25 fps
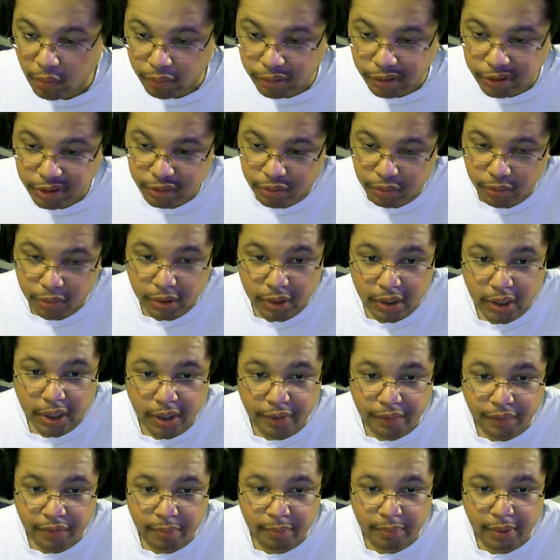What's going on,
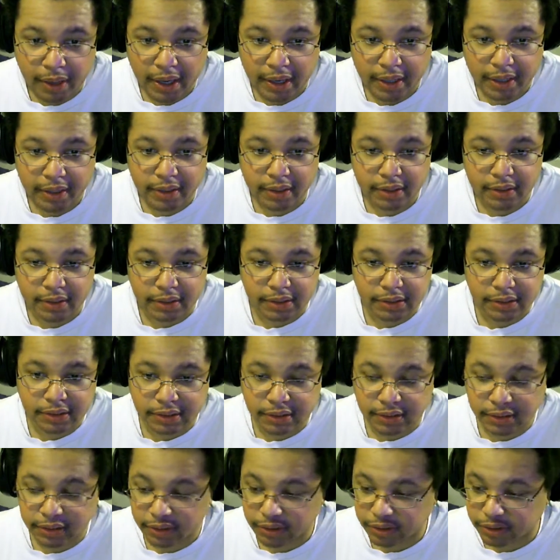everybody? This
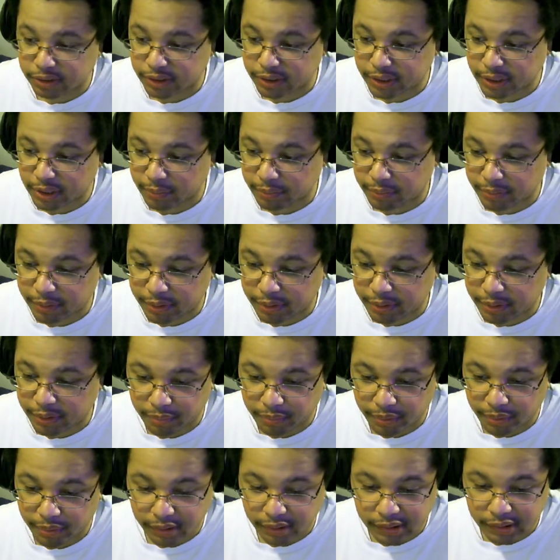is CG. I'm in
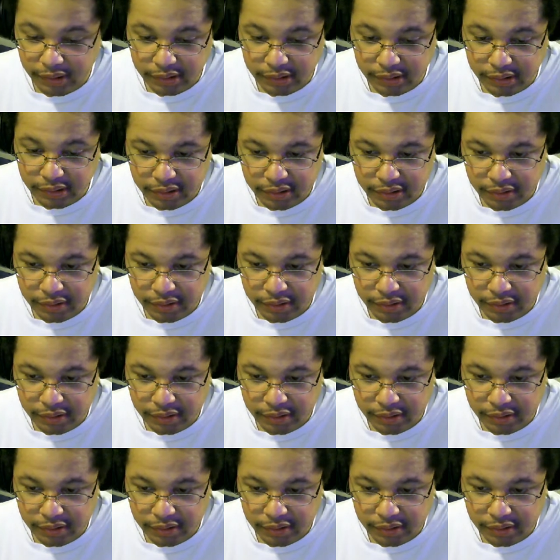the building,